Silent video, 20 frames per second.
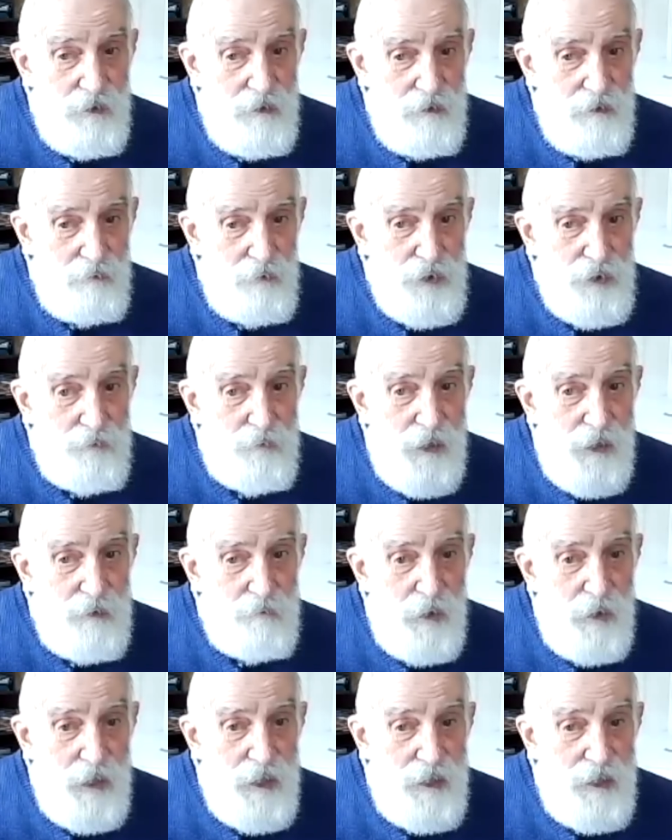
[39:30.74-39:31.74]
what's meant
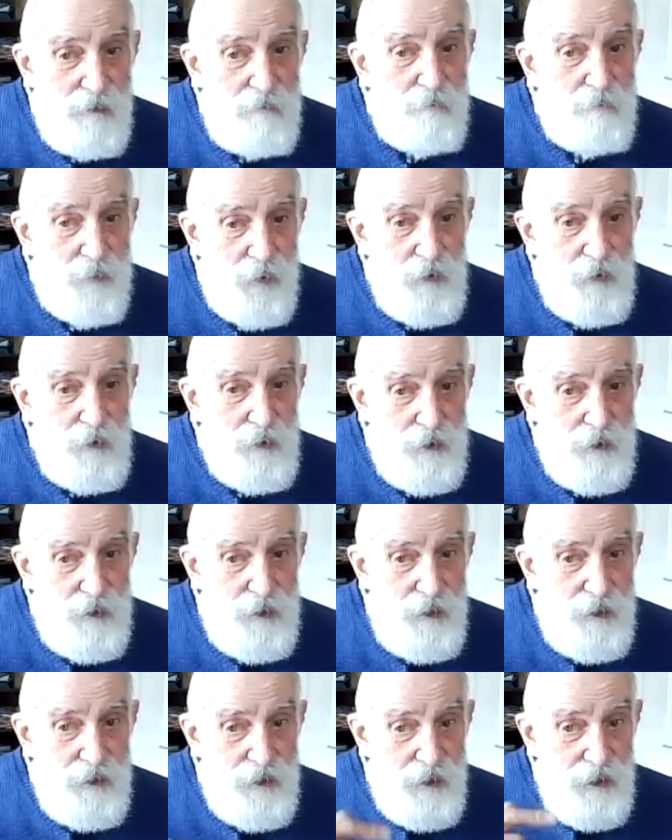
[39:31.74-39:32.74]
by
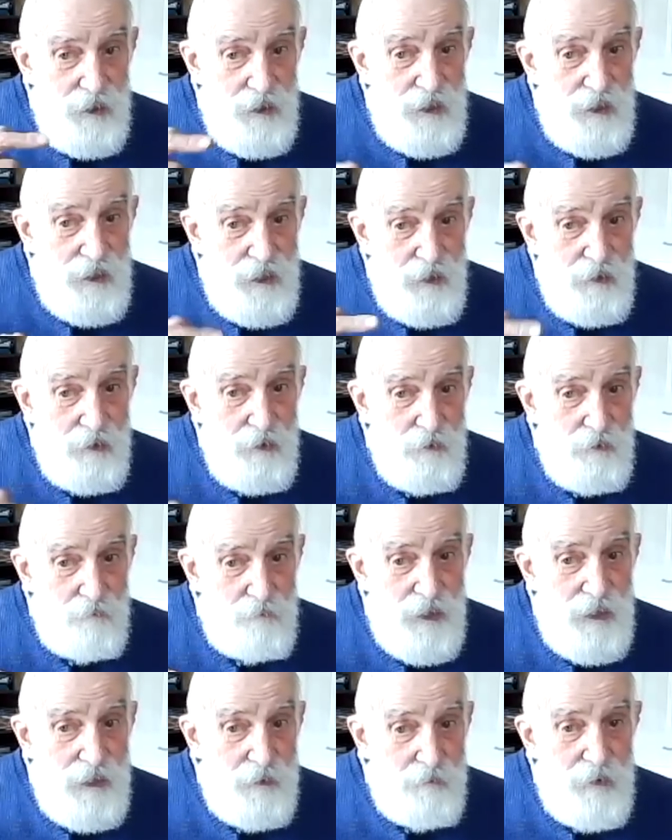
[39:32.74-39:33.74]
impurity, is the ego,
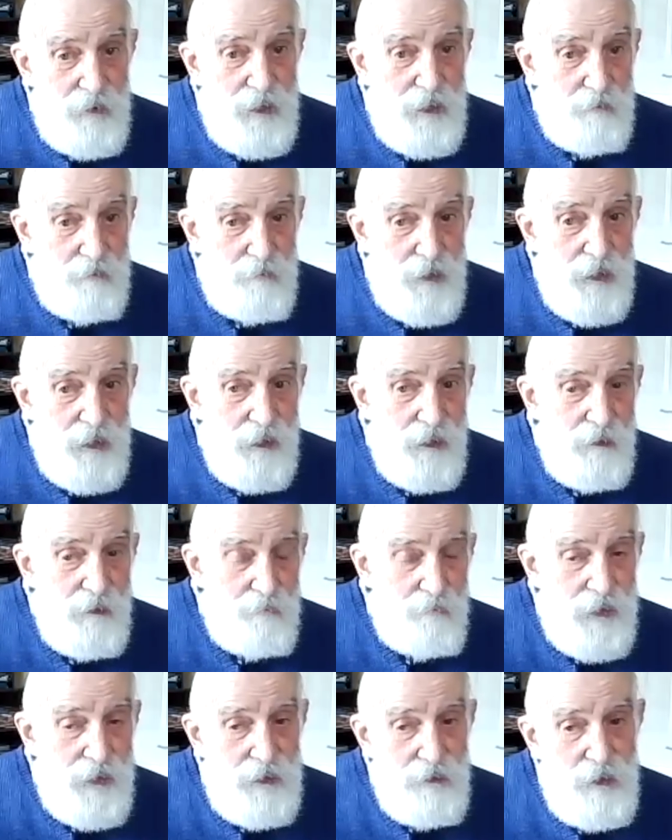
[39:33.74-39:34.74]
me
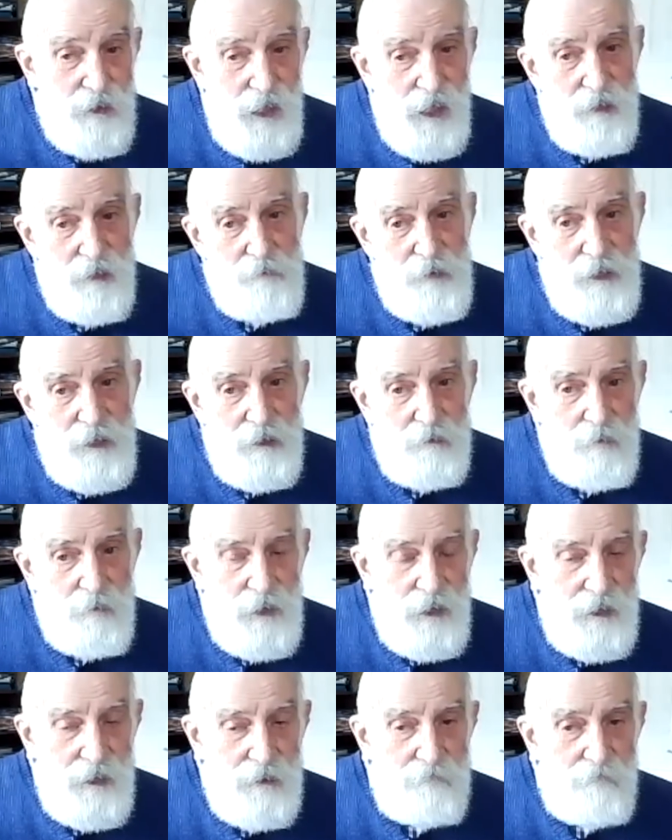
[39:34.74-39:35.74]
and
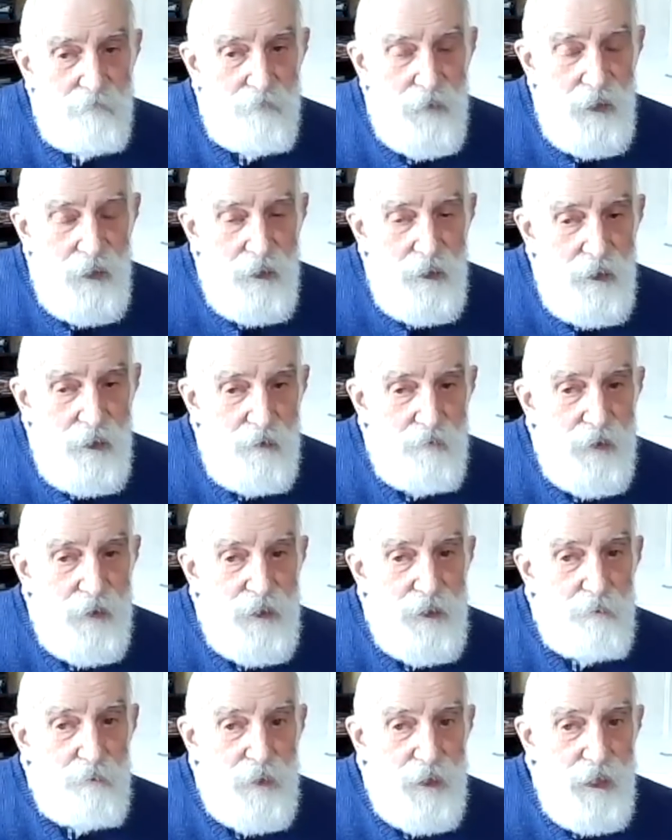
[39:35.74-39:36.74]
mine. If
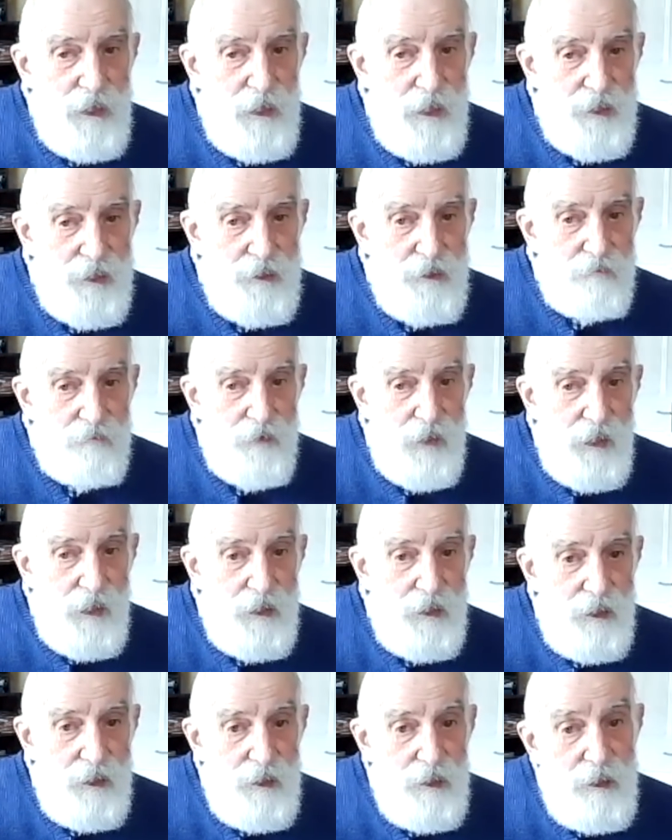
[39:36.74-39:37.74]
there's a bit less of that,
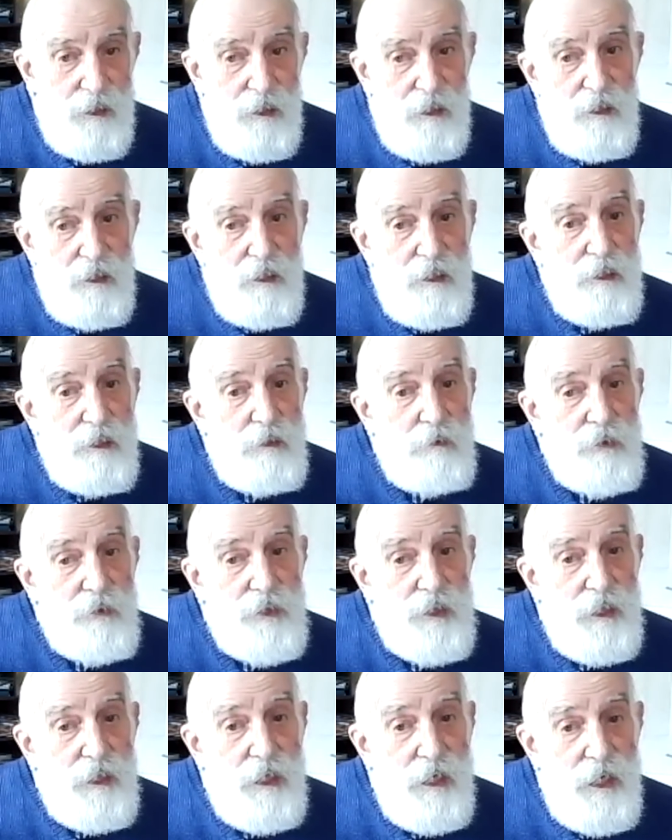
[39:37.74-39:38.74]
you
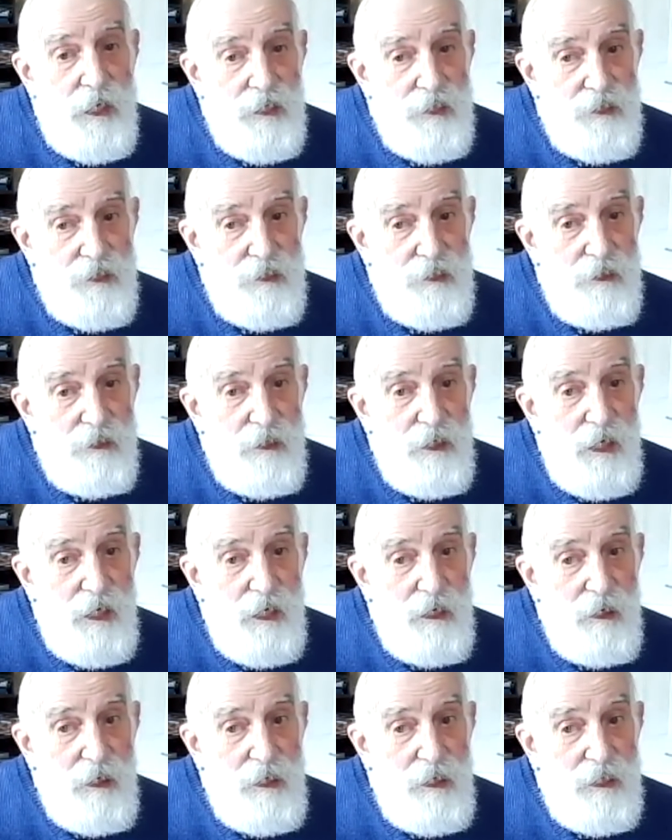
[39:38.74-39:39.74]
see less
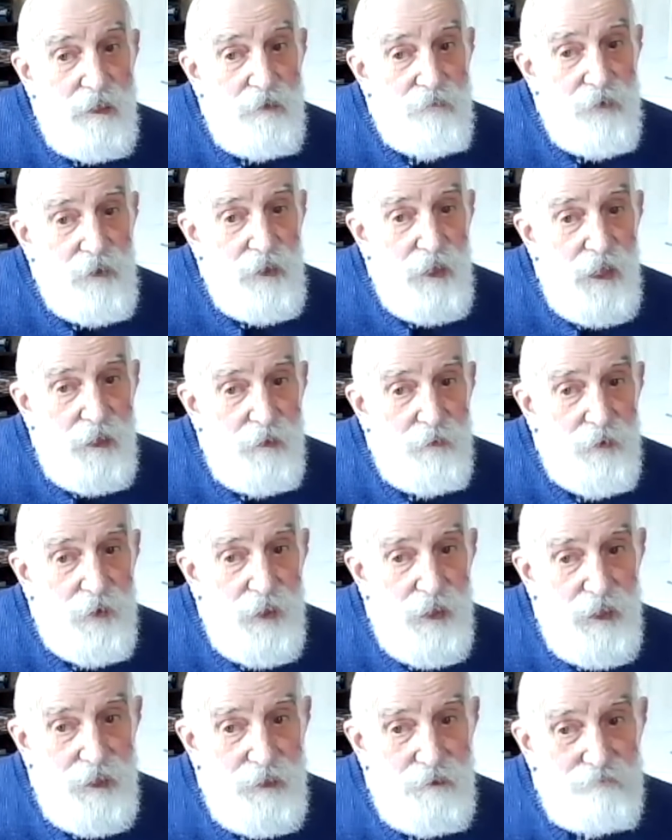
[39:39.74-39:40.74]
evil out
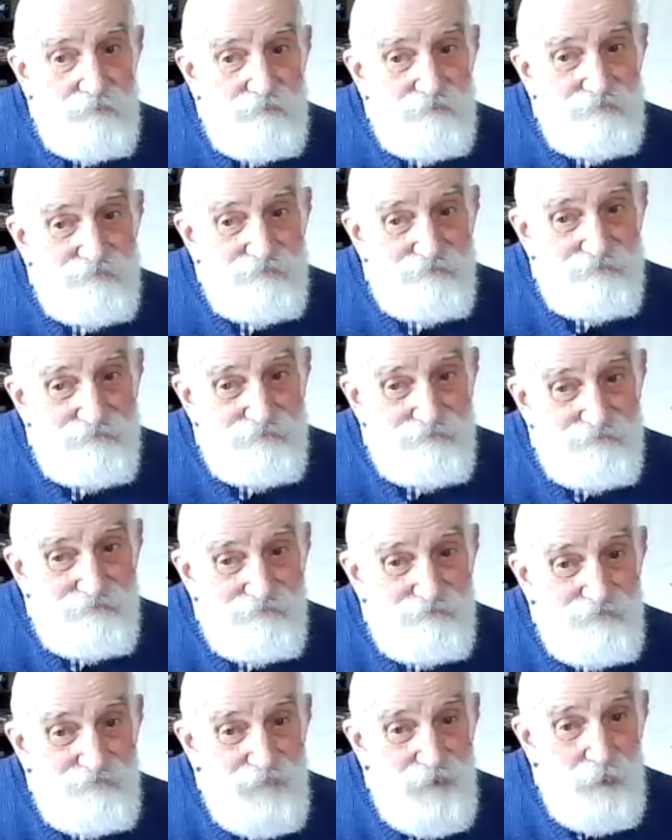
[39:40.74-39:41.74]
there.
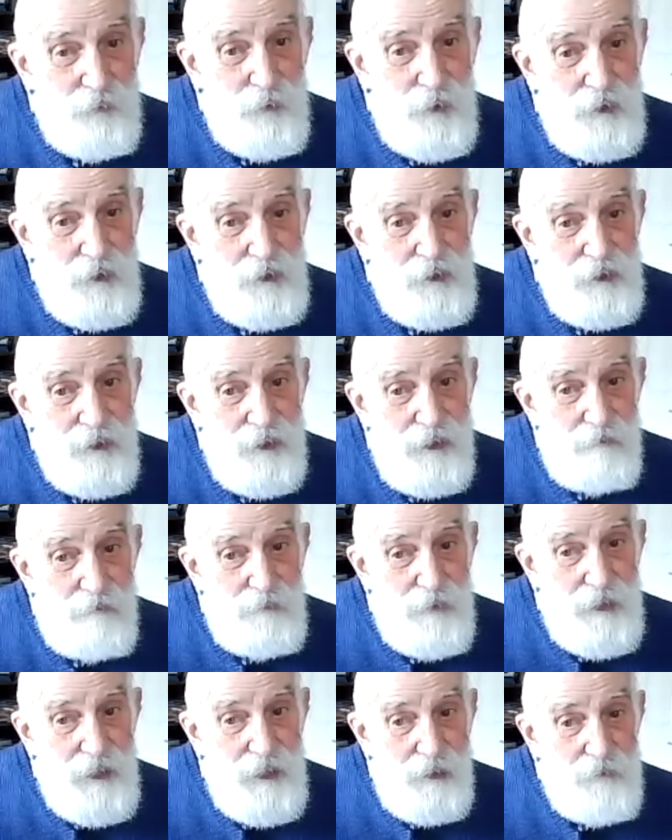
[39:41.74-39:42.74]
The world
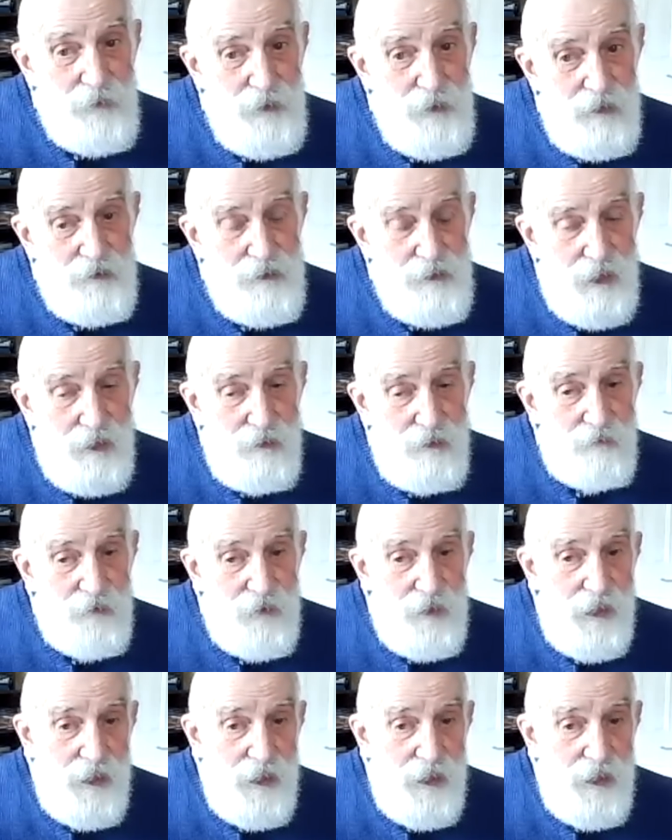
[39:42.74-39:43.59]
becomes as ever